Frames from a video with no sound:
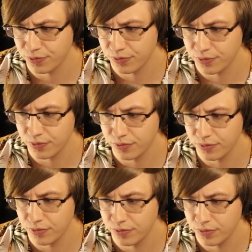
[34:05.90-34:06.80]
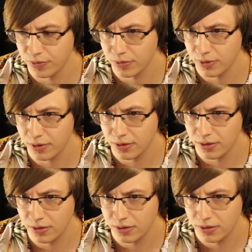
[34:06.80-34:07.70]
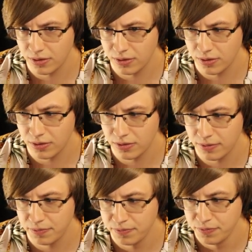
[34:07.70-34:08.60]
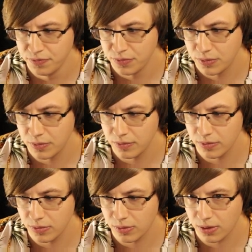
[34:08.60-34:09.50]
(silence)